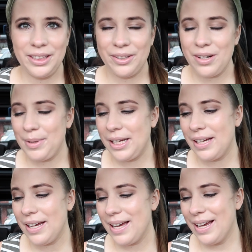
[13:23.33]
you know what I
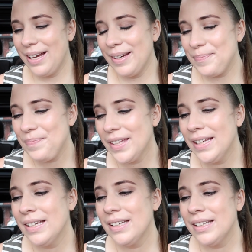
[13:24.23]

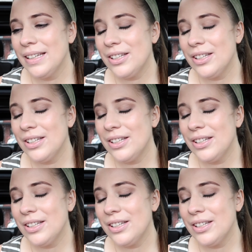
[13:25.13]
mean.